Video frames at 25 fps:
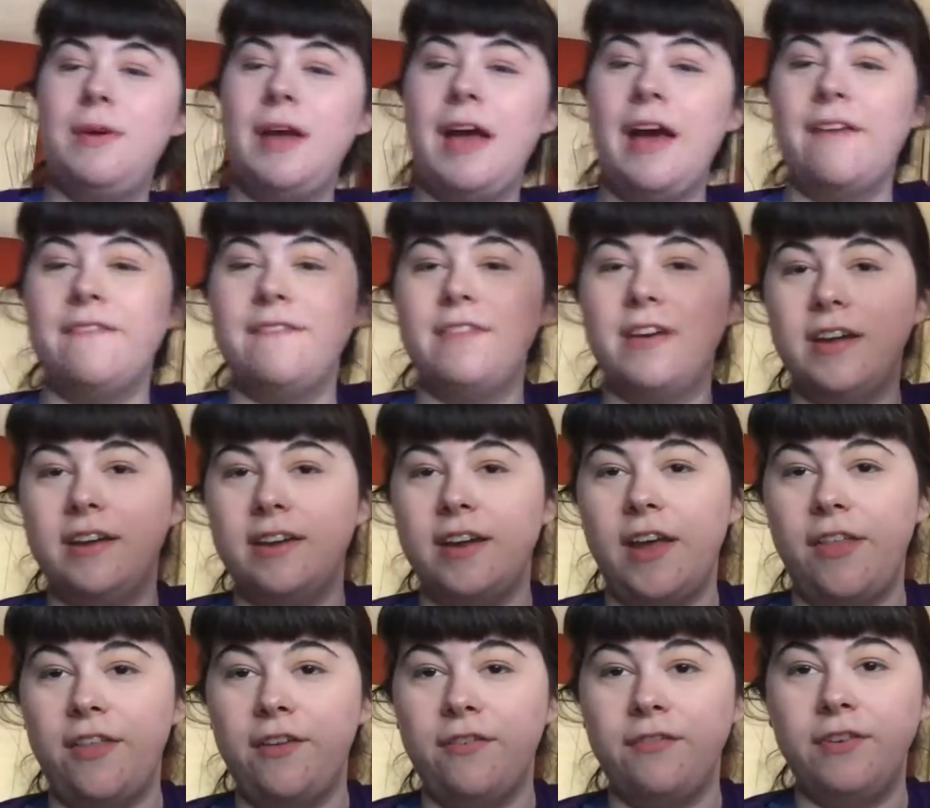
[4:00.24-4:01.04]
We have
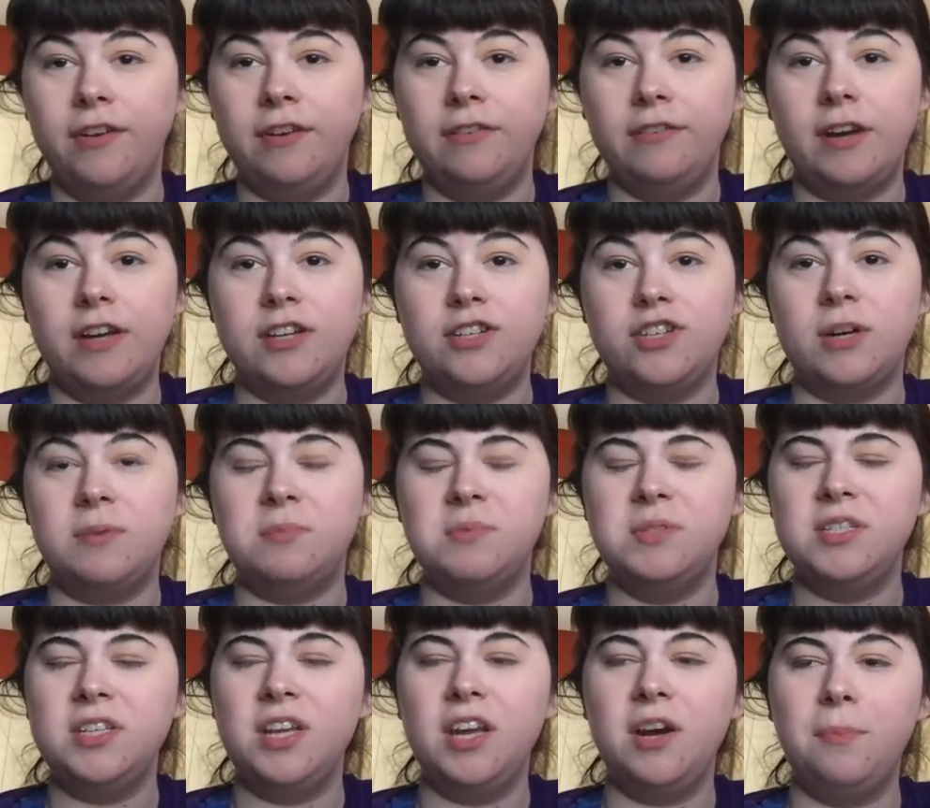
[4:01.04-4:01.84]
another Free Ranger.
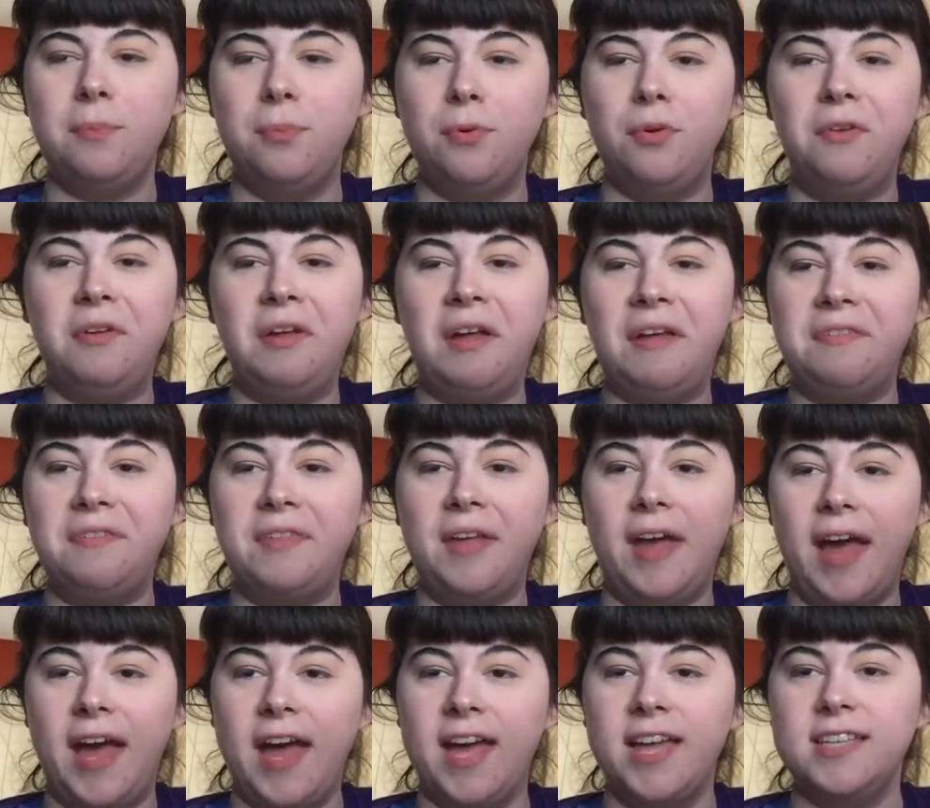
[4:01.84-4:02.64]
I'm just gonna pull
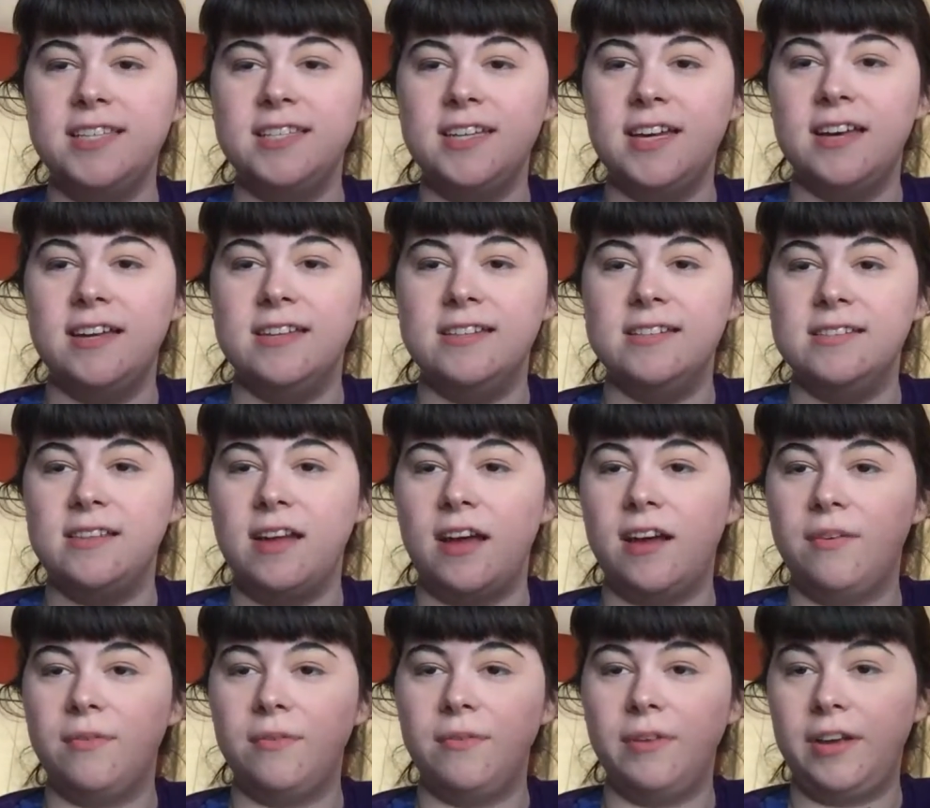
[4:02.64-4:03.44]
out the heads because
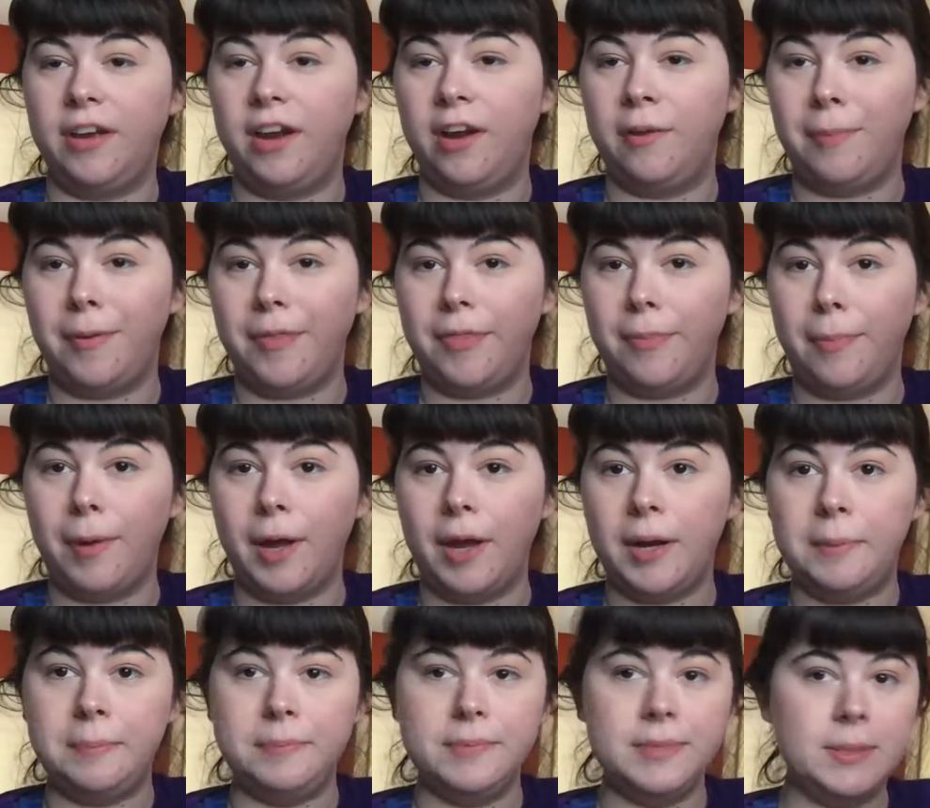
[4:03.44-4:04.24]
I don't really care about the
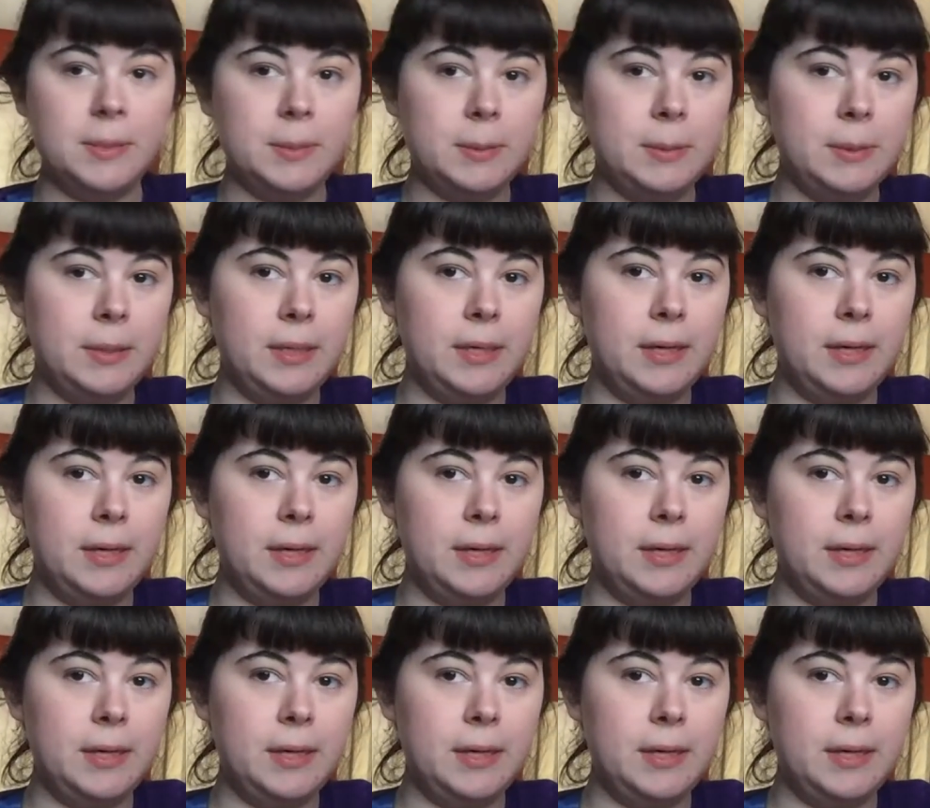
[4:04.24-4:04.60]
bottoms.